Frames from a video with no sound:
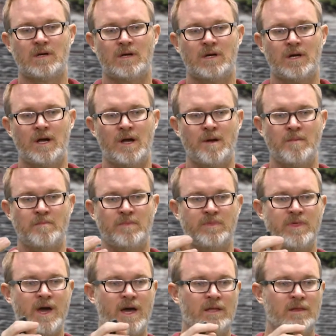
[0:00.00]

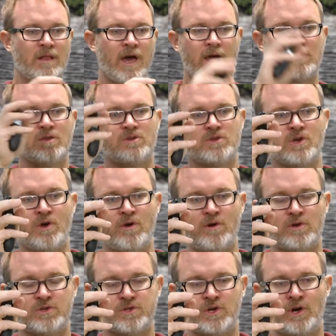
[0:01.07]
that like to
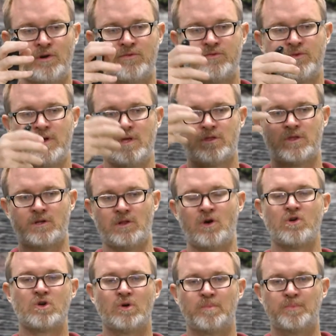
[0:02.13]
surf the
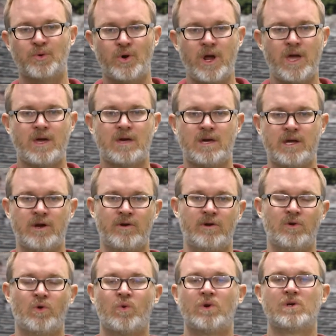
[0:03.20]
local break here
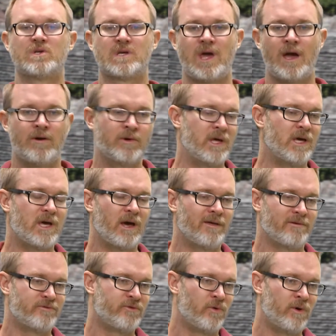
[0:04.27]
in Orange County,
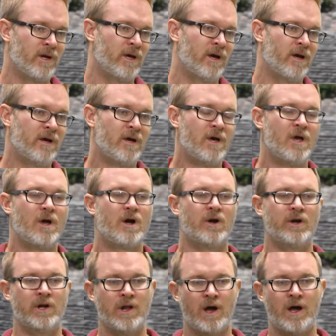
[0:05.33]
California,
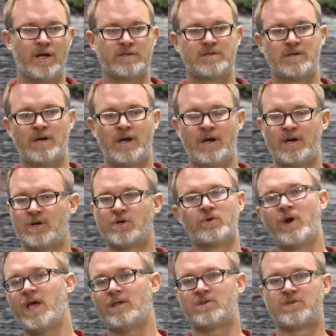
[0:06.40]
are not
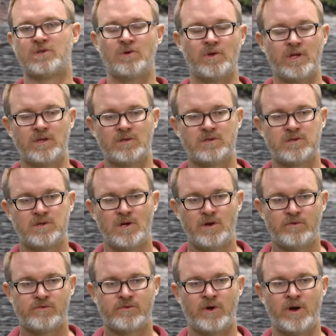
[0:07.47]
great students
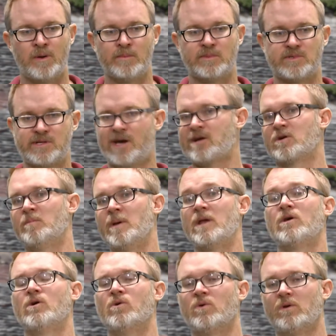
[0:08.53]
from
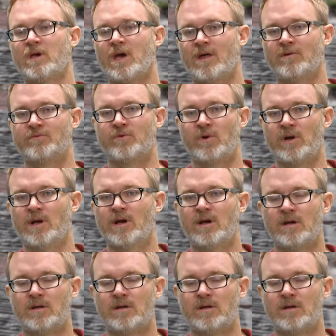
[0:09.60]
Sacramento, California,